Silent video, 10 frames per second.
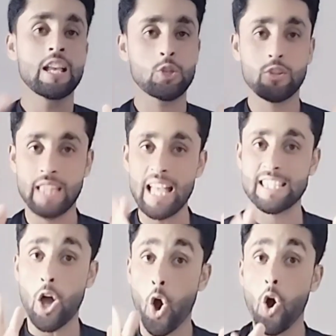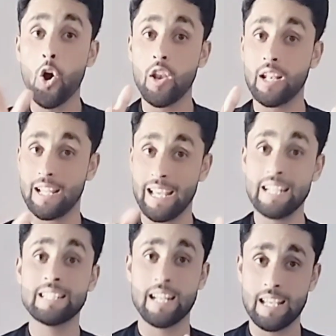So that's all
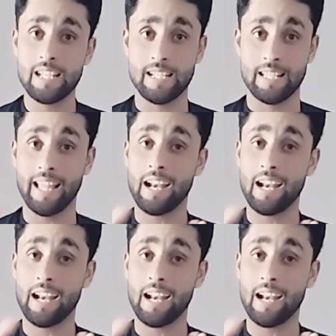intonation.